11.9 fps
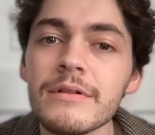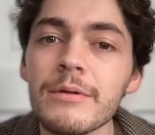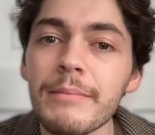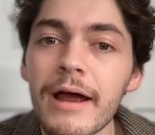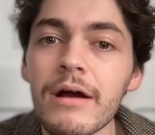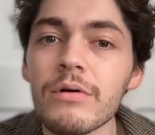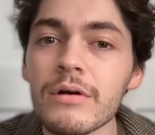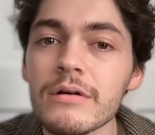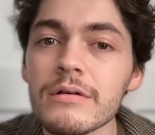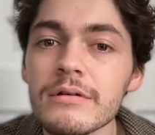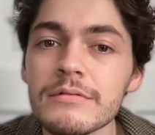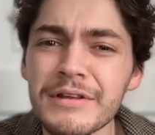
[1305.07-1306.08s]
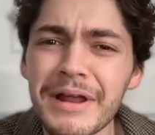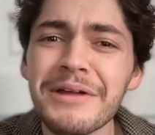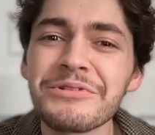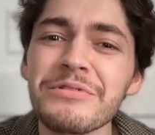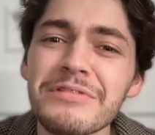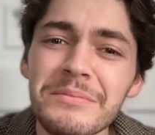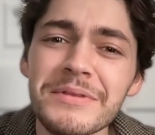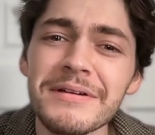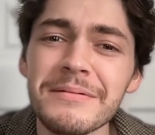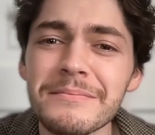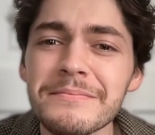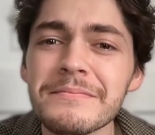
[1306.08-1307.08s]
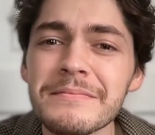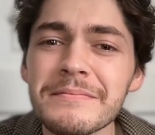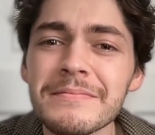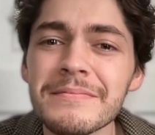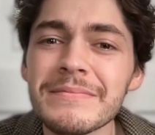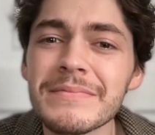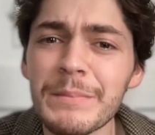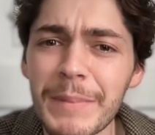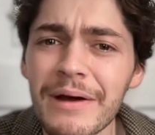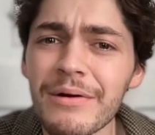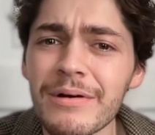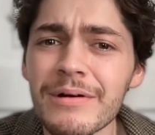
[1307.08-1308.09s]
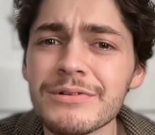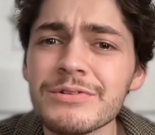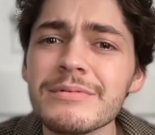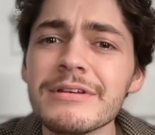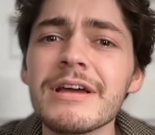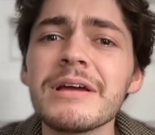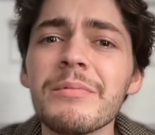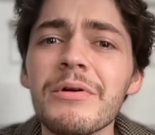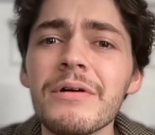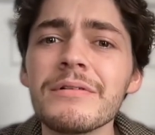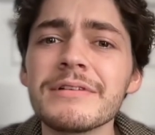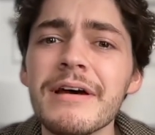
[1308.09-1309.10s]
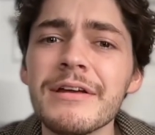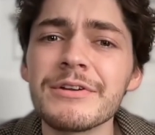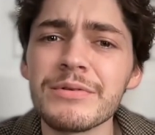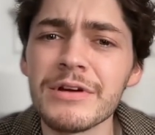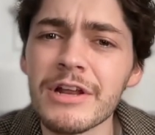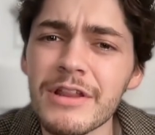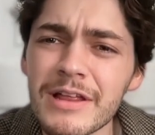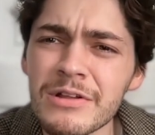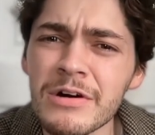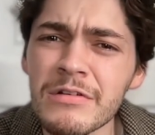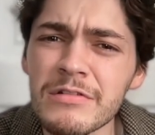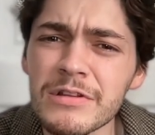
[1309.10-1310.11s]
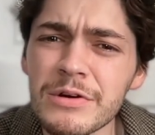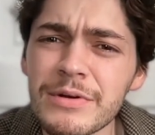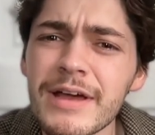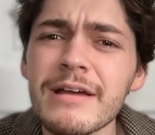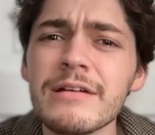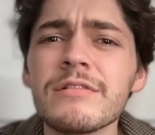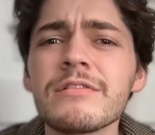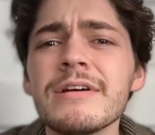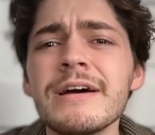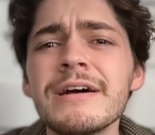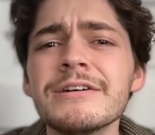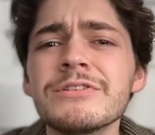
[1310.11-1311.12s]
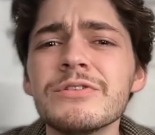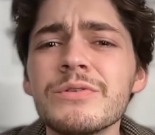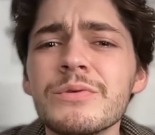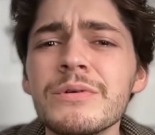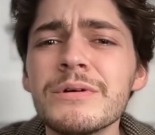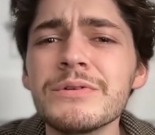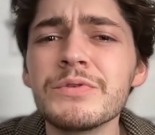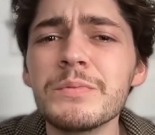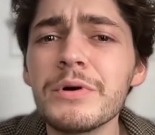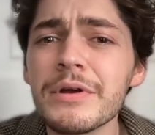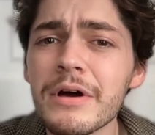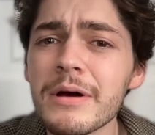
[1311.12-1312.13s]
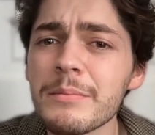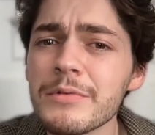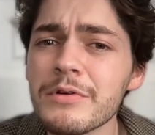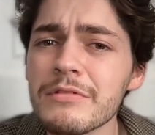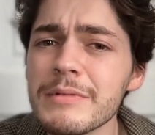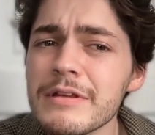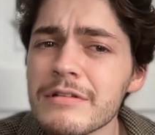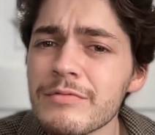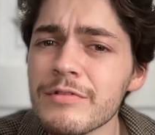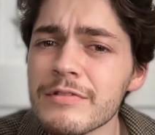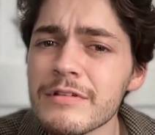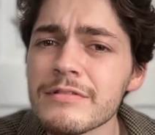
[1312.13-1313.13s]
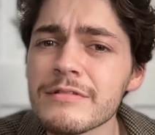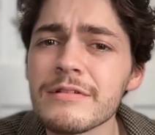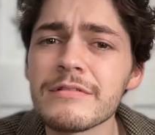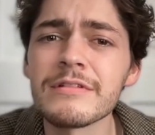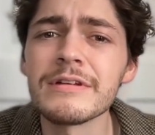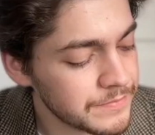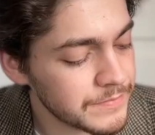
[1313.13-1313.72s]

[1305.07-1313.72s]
the power to not do something power to be able to enter into that long slow gaze to to put up those means of resistance